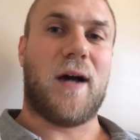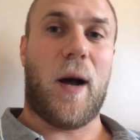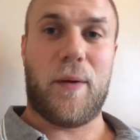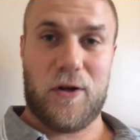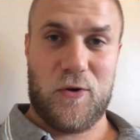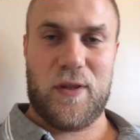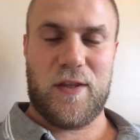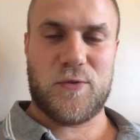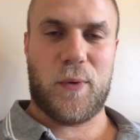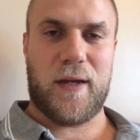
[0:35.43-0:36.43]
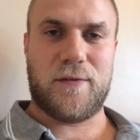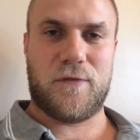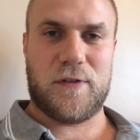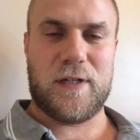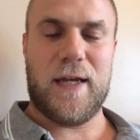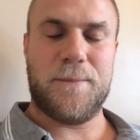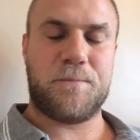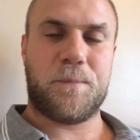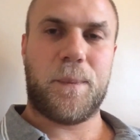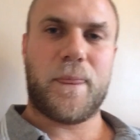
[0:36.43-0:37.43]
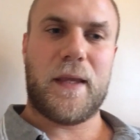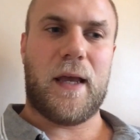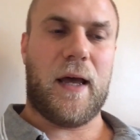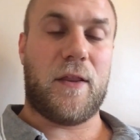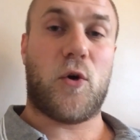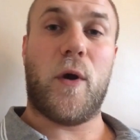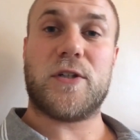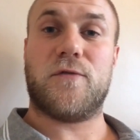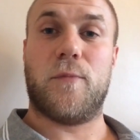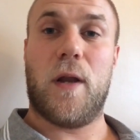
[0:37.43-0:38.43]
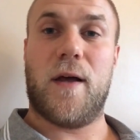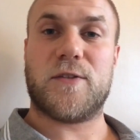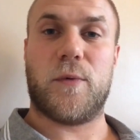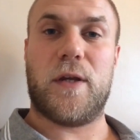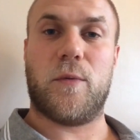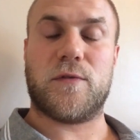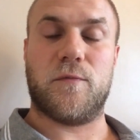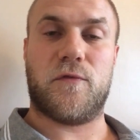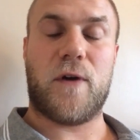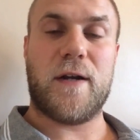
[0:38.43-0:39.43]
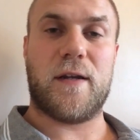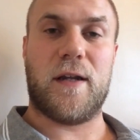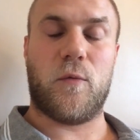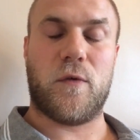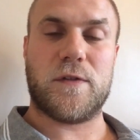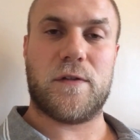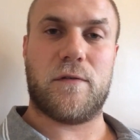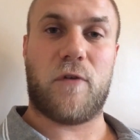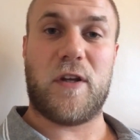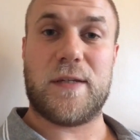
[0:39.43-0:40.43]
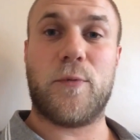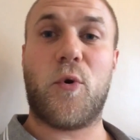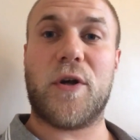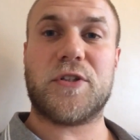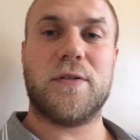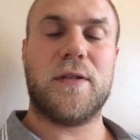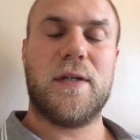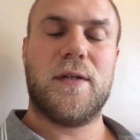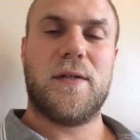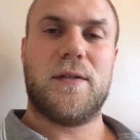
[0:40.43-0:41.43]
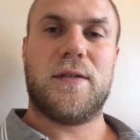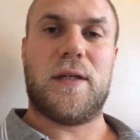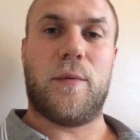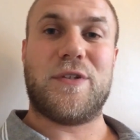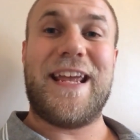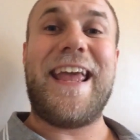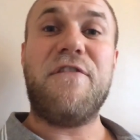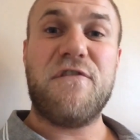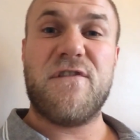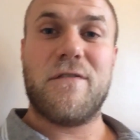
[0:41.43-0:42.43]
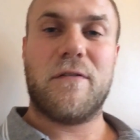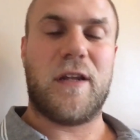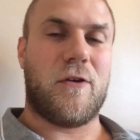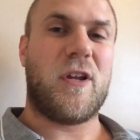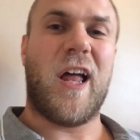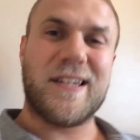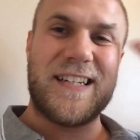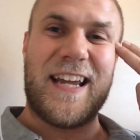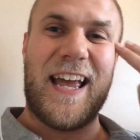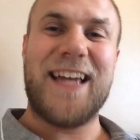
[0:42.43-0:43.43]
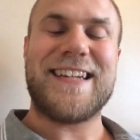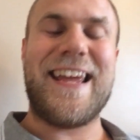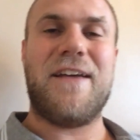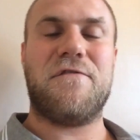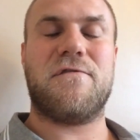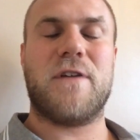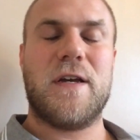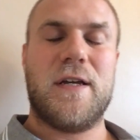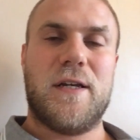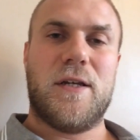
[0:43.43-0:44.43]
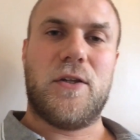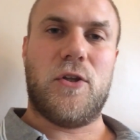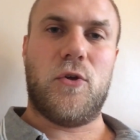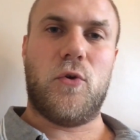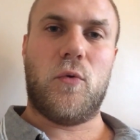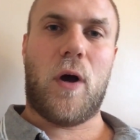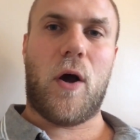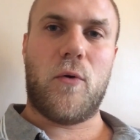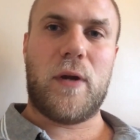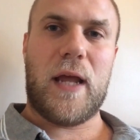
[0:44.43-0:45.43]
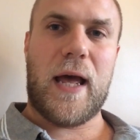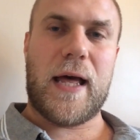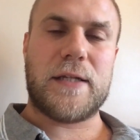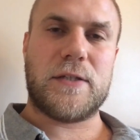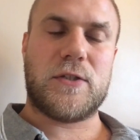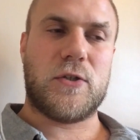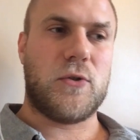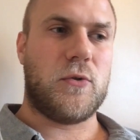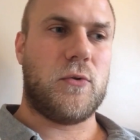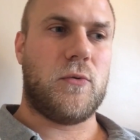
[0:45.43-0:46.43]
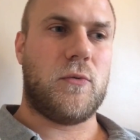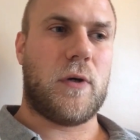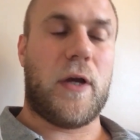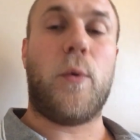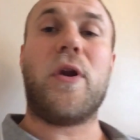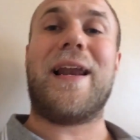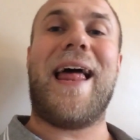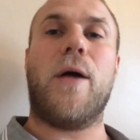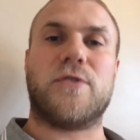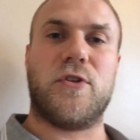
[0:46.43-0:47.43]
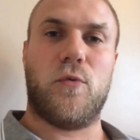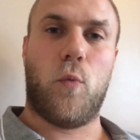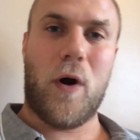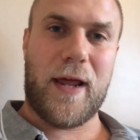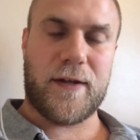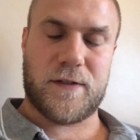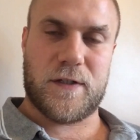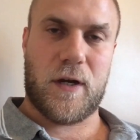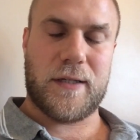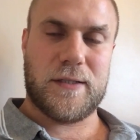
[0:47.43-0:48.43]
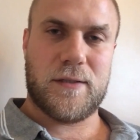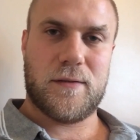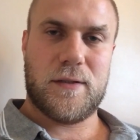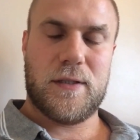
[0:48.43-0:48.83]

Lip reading: I'm going to do it this way for today. The question from last week was from Fred. It was a very simple question. It was if, gun to your head, if you only had to, you were only allowed to do one exercise,